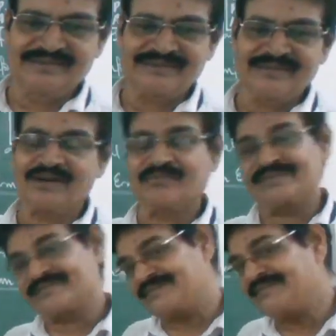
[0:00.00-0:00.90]
now we
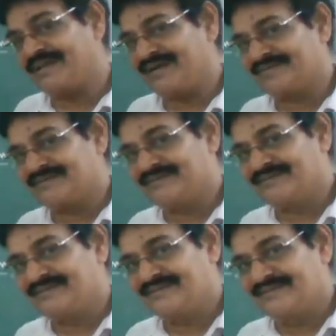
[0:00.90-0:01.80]
see
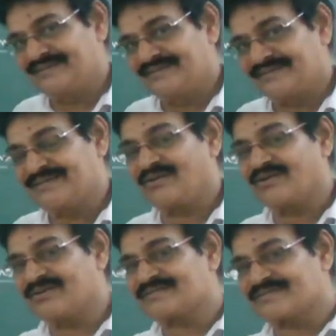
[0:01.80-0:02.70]
that the
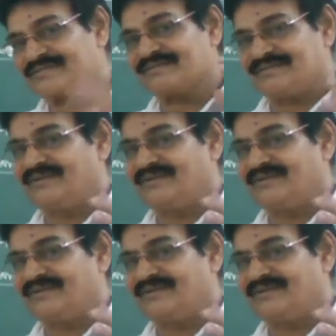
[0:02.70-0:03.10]
Augustine